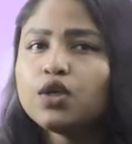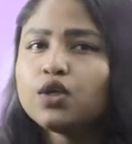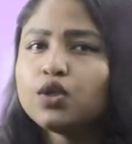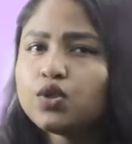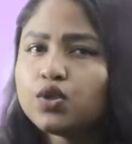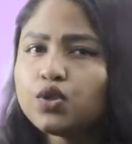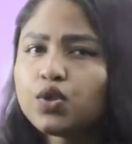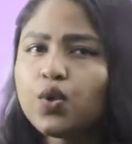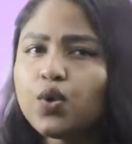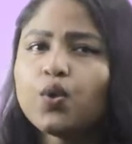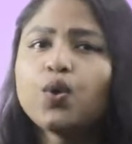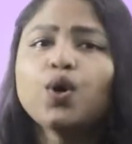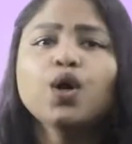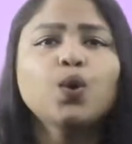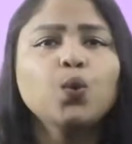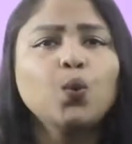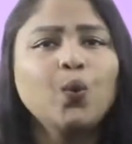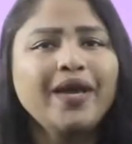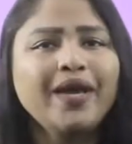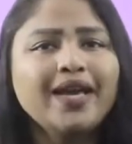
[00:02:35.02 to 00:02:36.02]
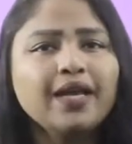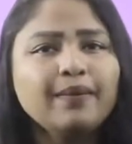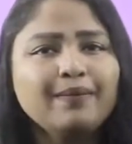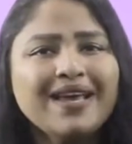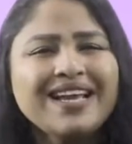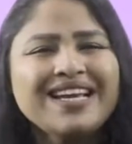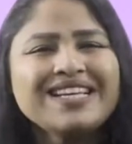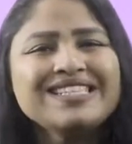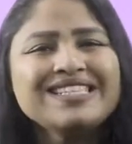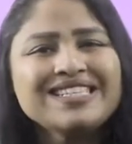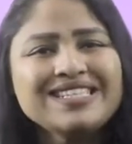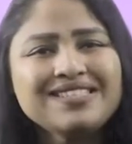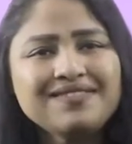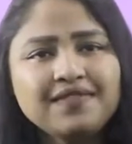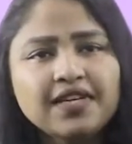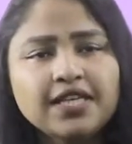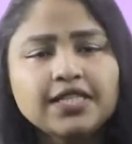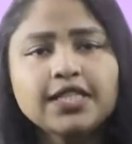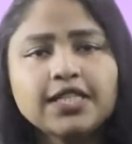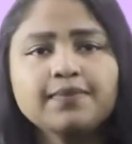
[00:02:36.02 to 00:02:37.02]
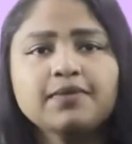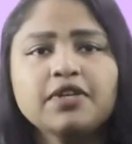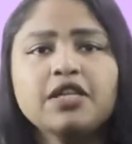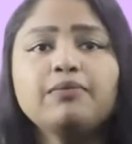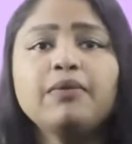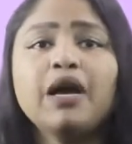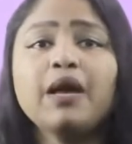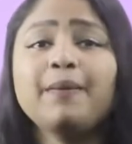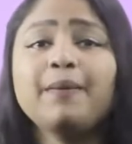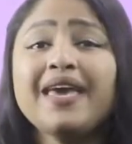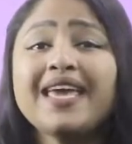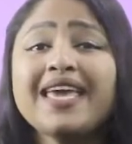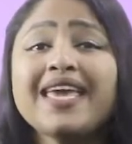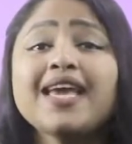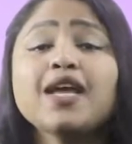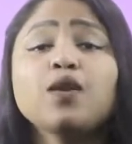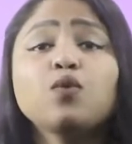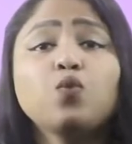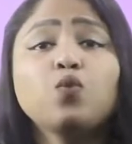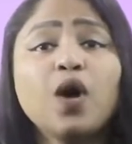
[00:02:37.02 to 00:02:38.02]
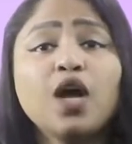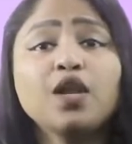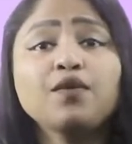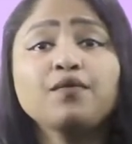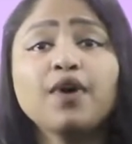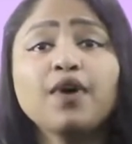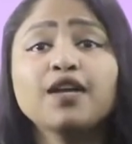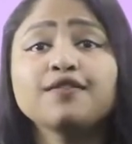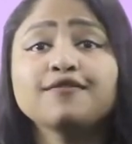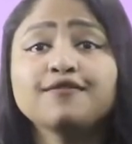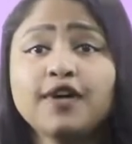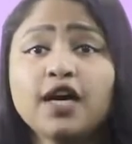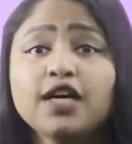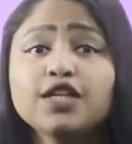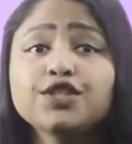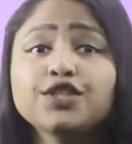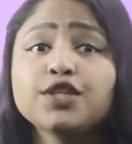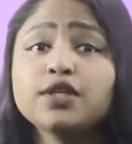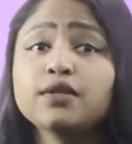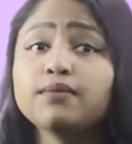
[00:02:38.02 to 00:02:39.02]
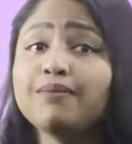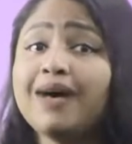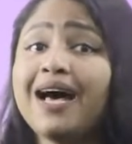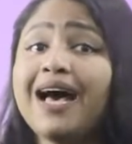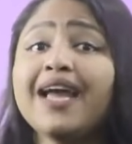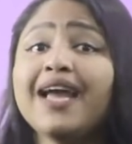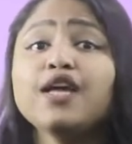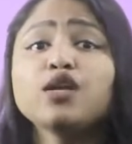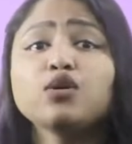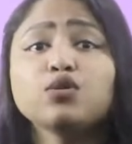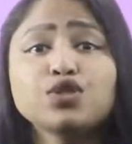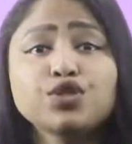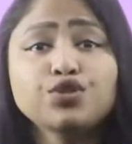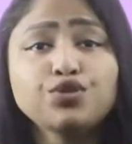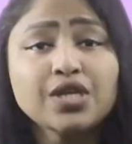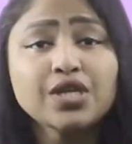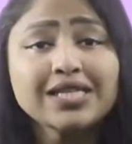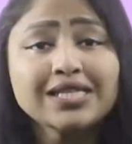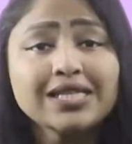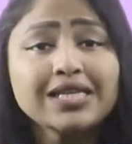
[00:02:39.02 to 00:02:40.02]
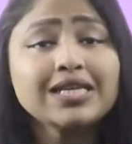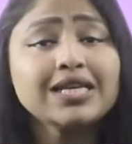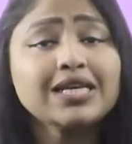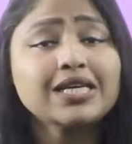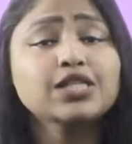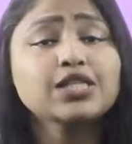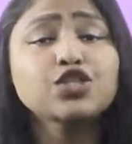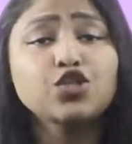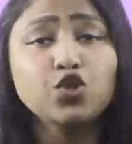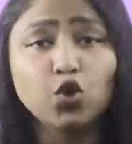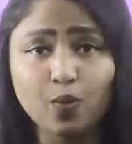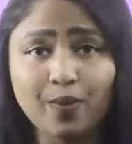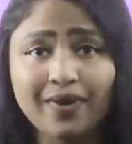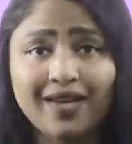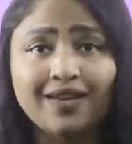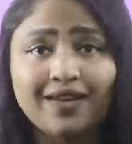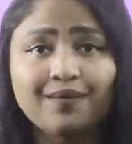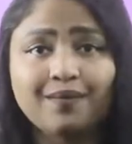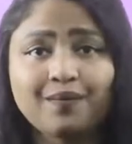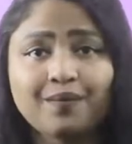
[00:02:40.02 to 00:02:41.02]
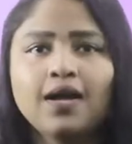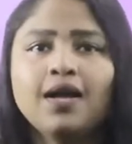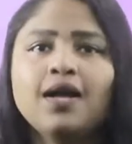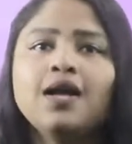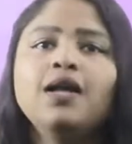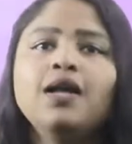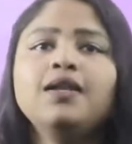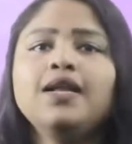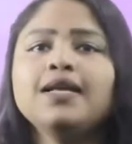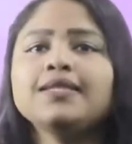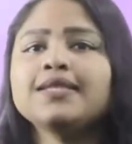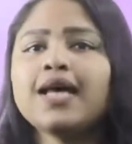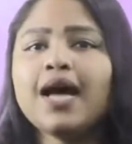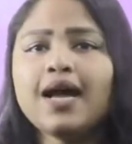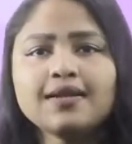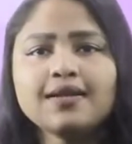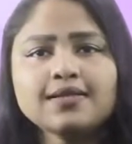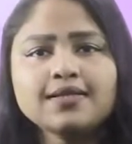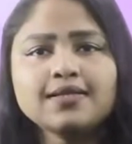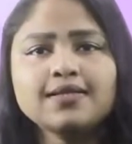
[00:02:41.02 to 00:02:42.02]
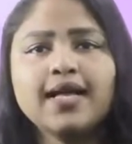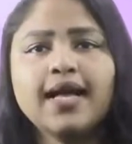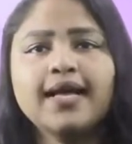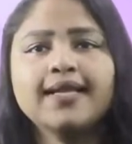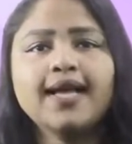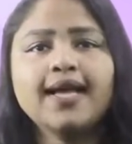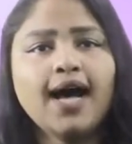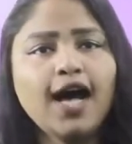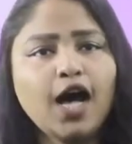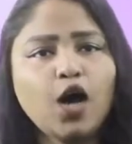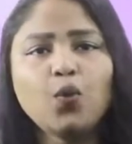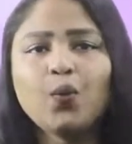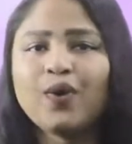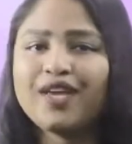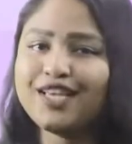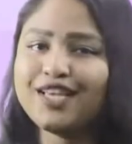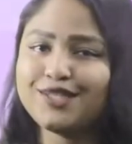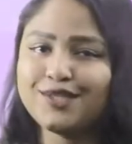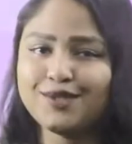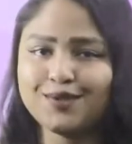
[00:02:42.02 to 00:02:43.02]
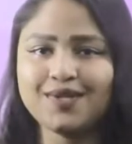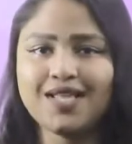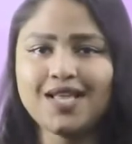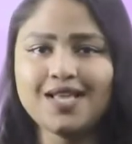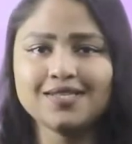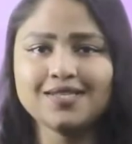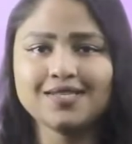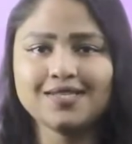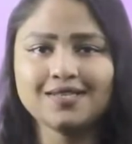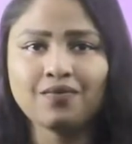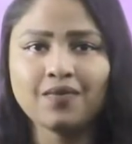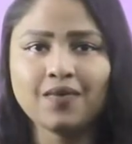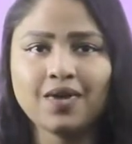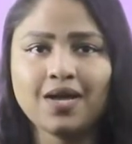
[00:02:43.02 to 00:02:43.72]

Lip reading: So, we can make it invertible by making it 1, 1 function by restricting its domain. Let's understand how we can do this.